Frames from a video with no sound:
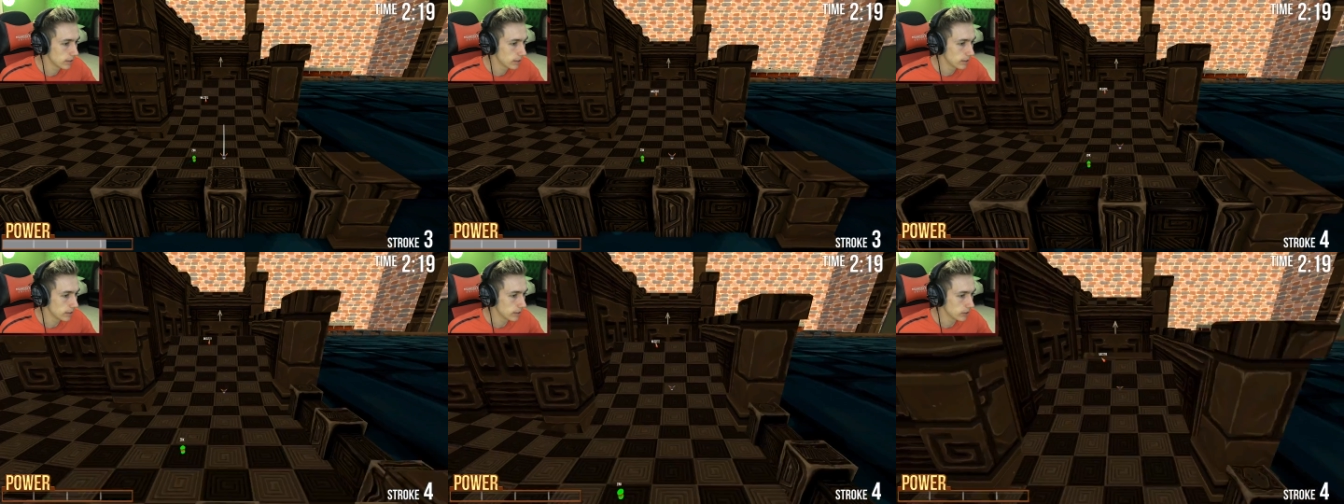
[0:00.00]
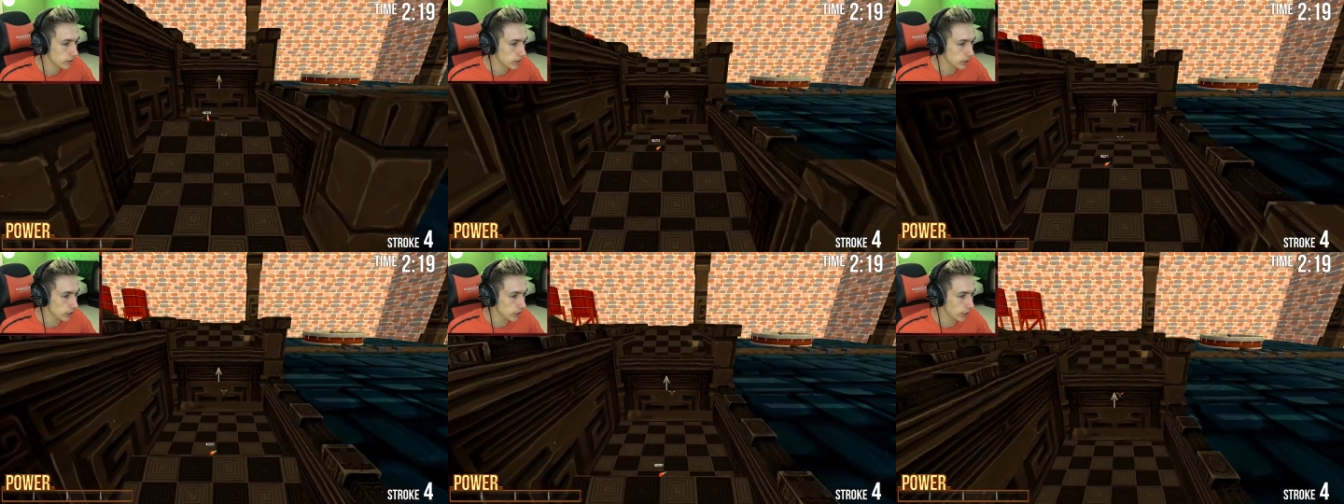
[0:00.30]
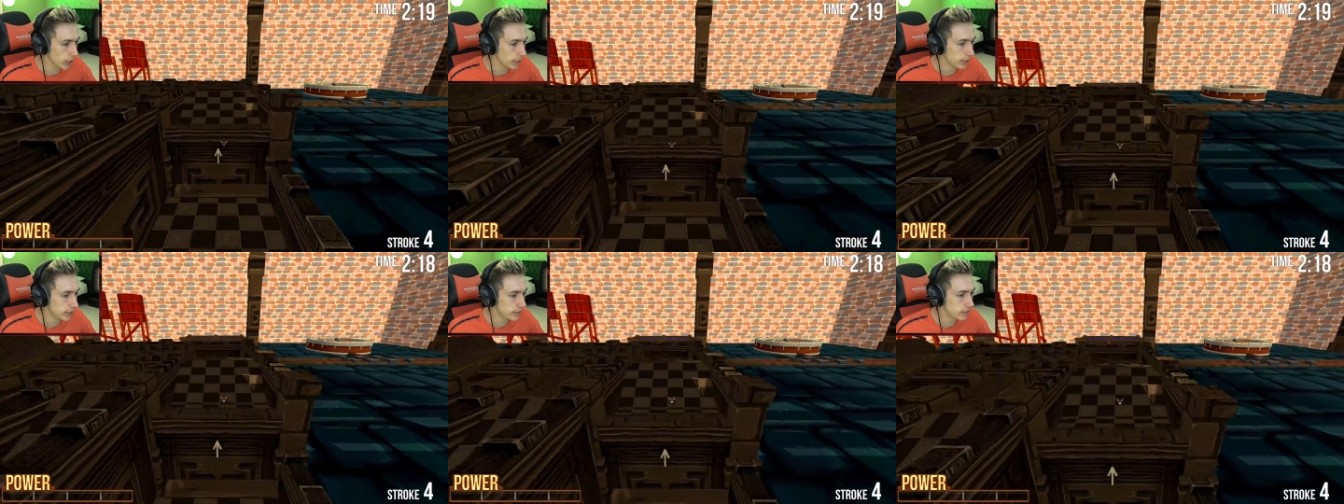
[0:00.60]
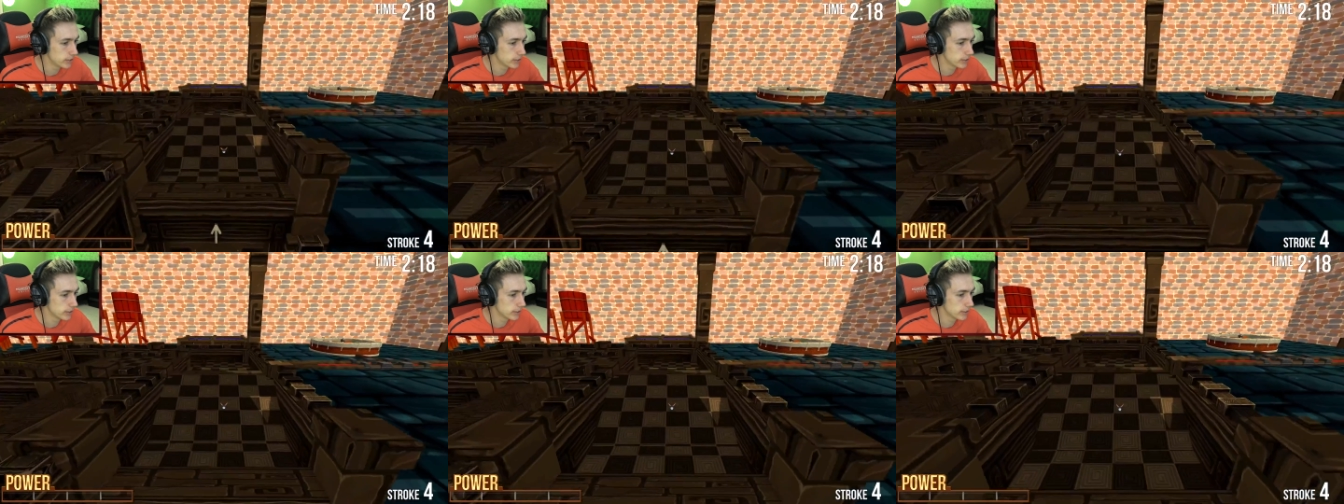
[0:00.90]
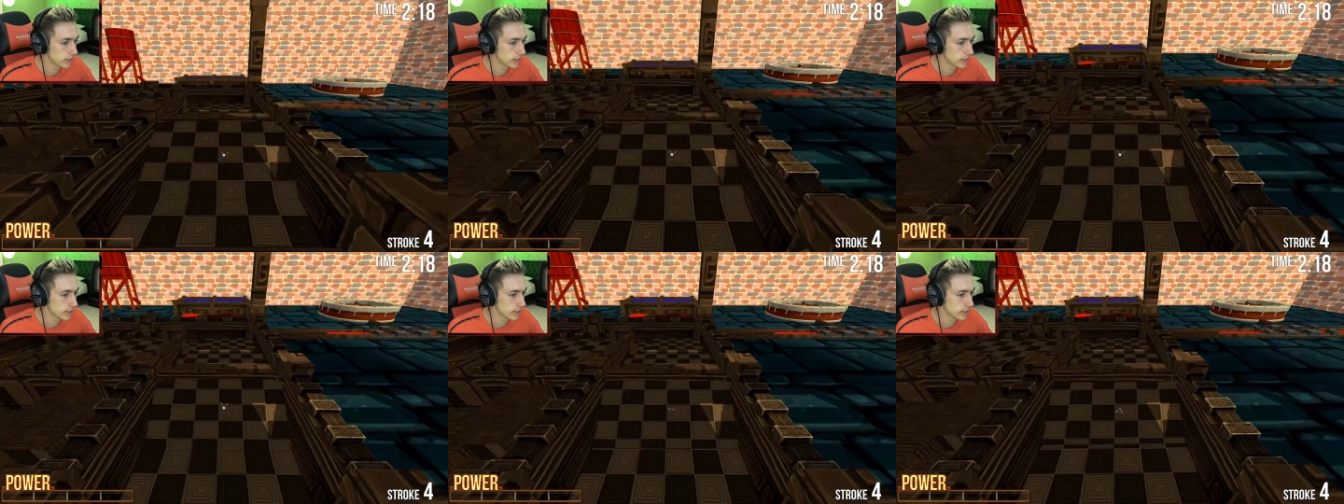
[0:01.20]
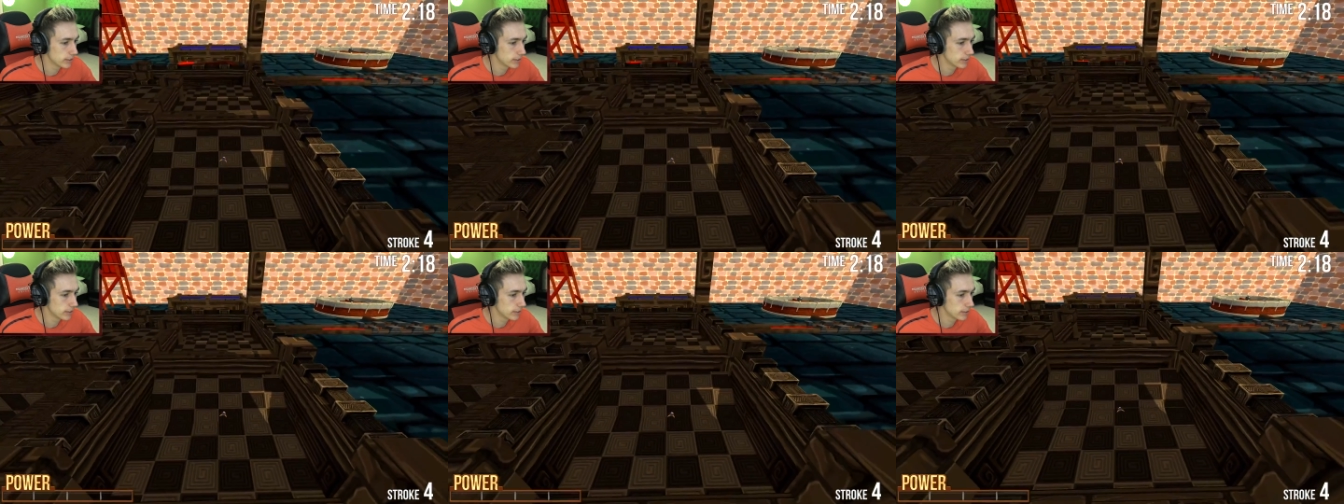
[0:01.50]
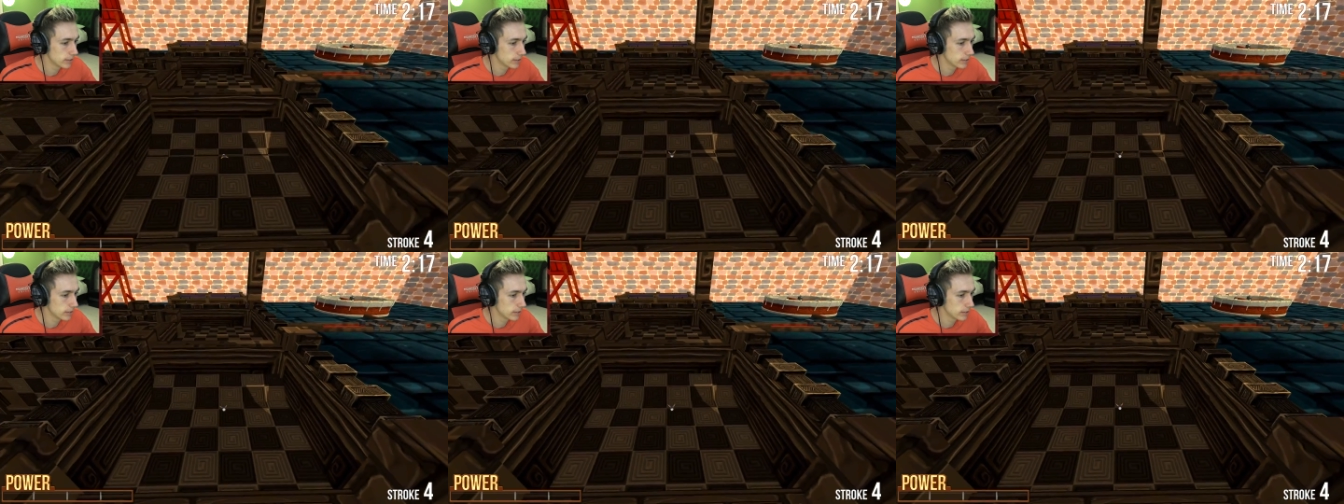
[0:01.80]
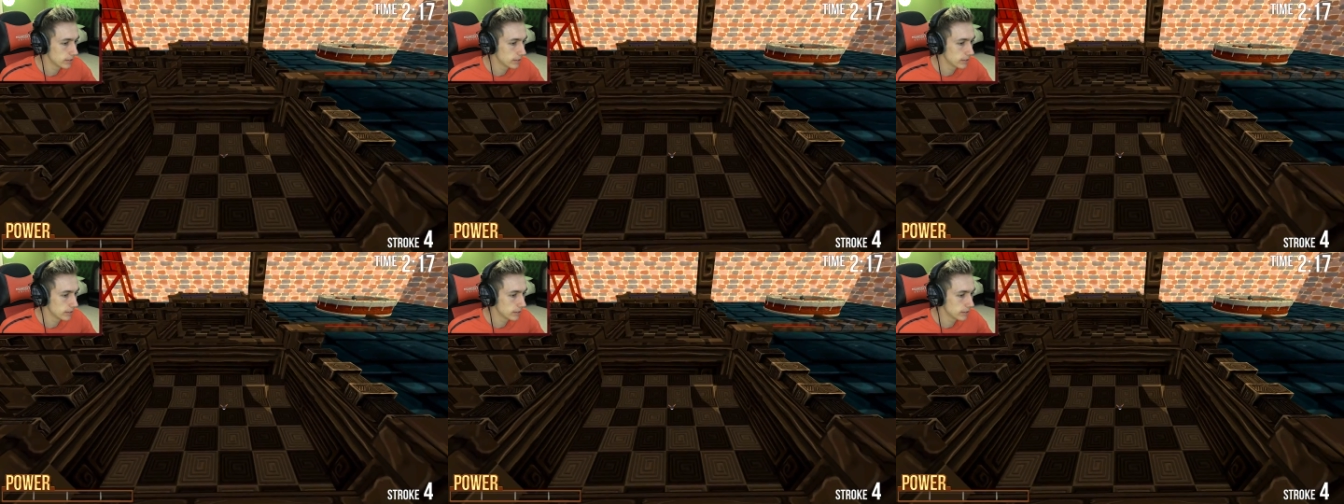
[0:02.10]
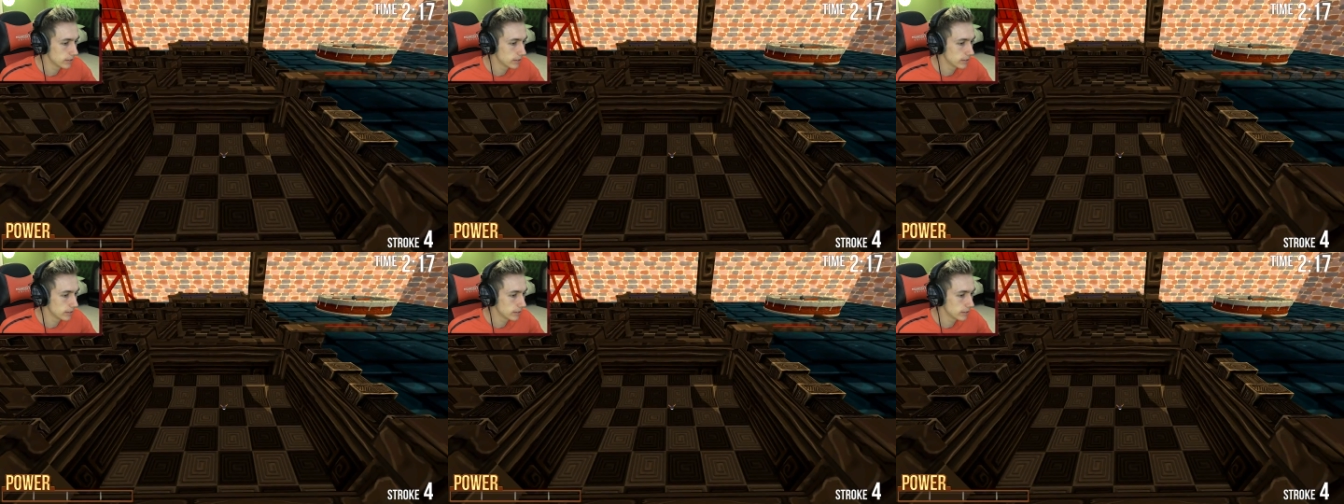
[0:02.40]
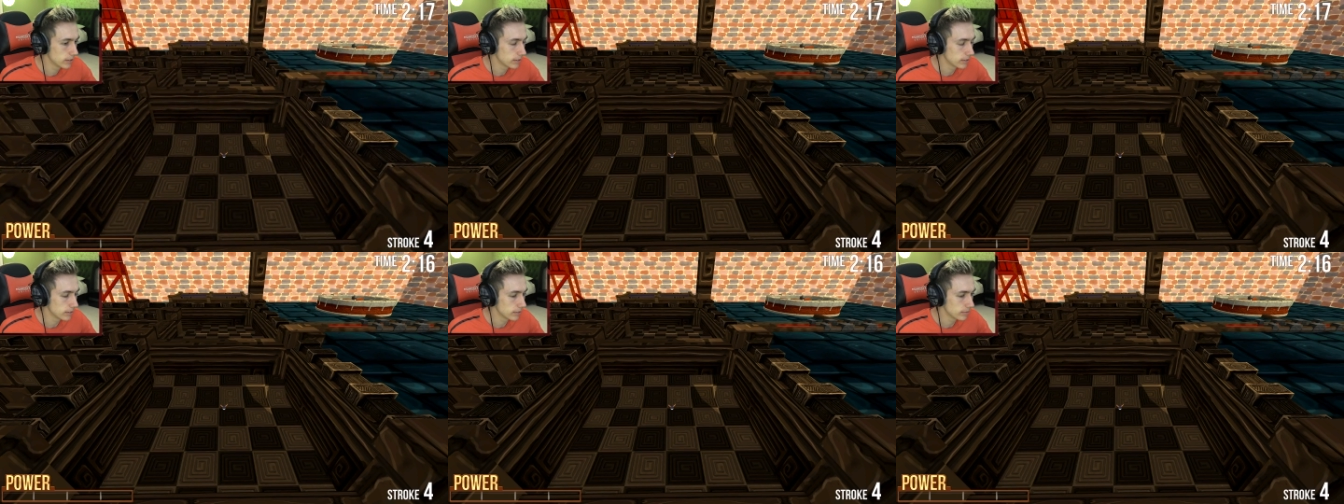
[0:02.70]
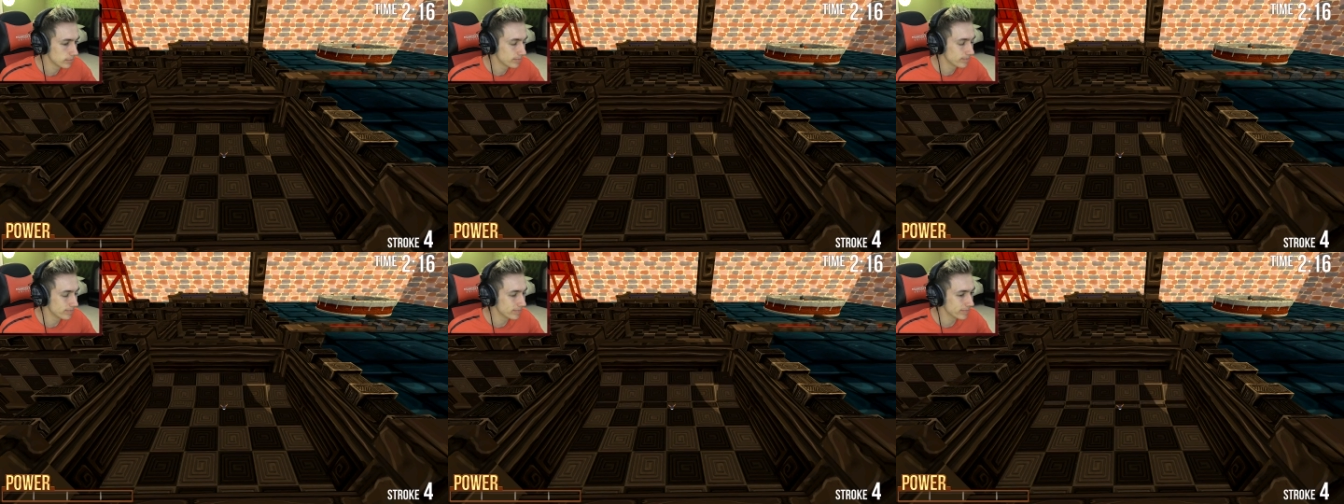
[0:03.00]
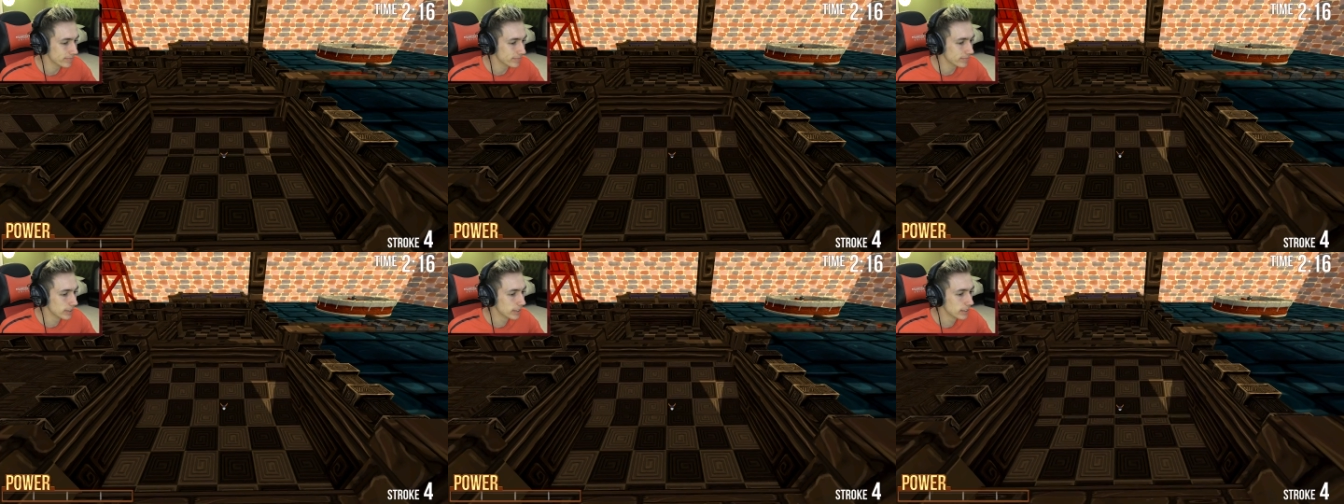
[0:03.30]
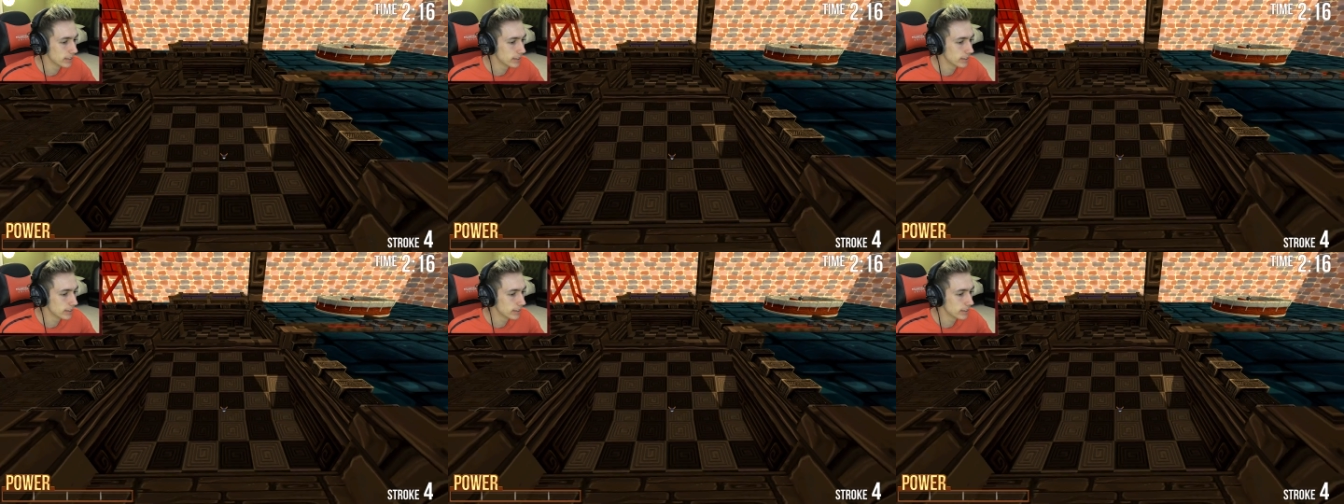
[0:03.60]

What? Yeet. Is this a good? Hmm.